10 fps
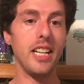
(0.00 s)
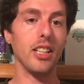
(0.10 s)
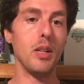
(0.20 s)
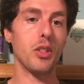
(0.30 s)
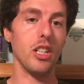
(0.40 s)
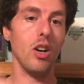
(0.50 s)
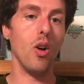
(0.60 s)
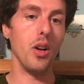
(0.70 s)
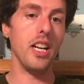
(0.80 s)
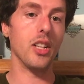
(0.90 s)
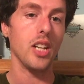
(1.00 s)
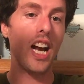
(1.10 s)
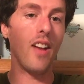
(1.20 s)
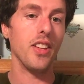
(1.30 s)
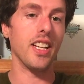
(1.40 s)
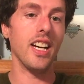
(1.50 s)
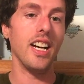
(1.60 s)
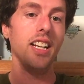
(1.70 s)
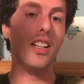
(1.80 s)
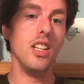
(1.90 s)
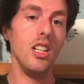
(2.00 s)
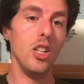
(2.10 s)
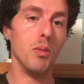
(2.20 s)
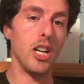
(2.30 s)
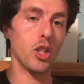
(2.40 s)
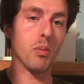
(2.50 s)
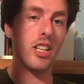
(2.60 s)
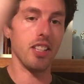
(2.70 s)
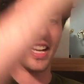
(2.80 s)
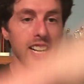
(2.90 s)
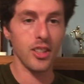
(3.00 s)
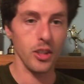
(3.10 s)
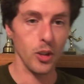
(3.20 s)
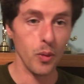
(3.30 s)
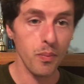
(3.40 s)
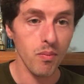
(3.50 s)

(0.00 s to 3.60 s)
claims to know, oh yes, I have the guy who possibly attacked you